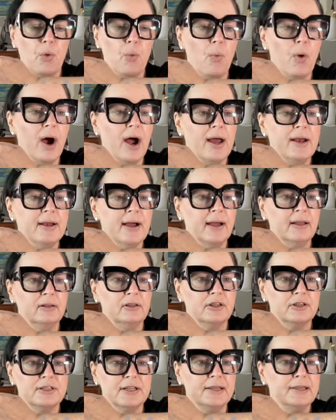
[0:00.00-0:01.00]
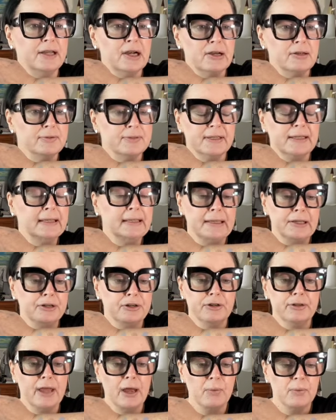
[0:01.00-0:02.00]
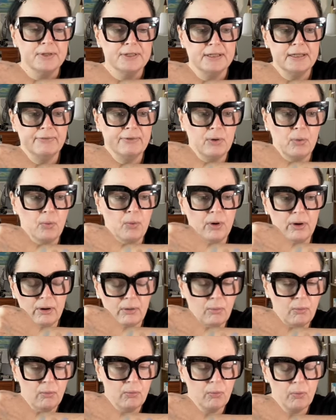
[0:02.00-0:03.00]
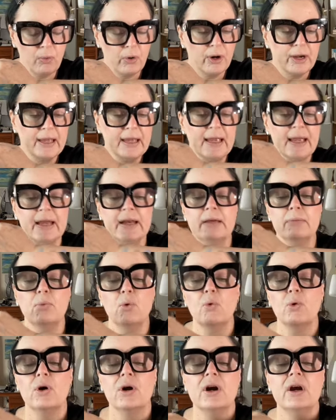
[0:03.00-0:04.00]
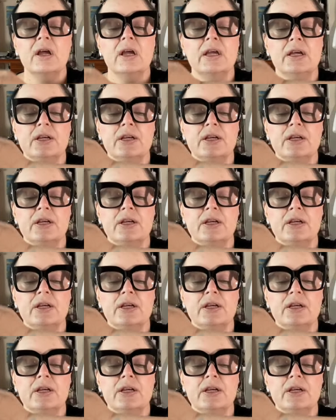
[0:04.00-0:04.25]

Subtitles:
One, I looked in there, there was a glitter that wasn't even working anymore.